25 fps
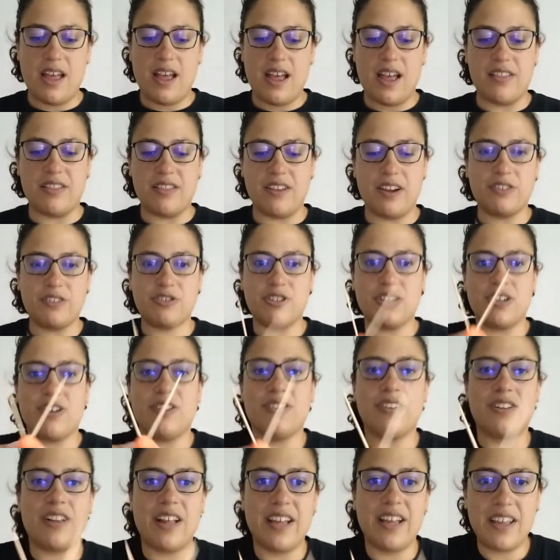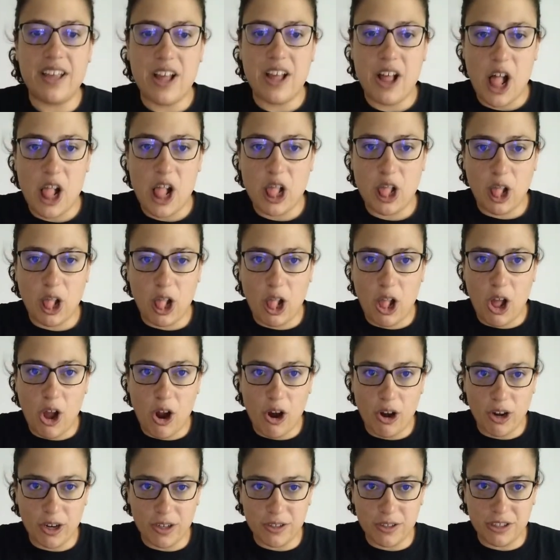And they're actually going to look like
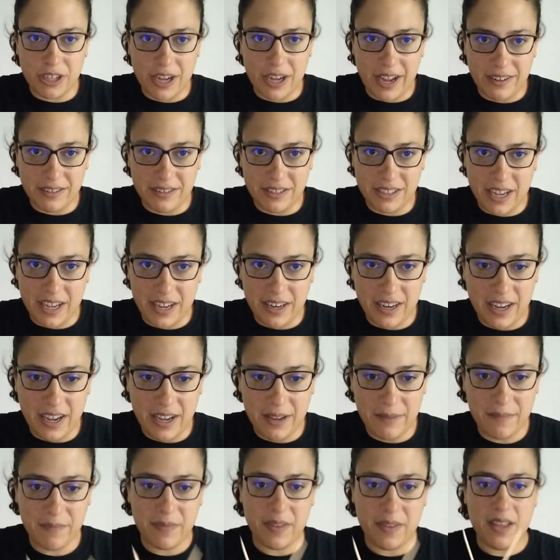large antennae.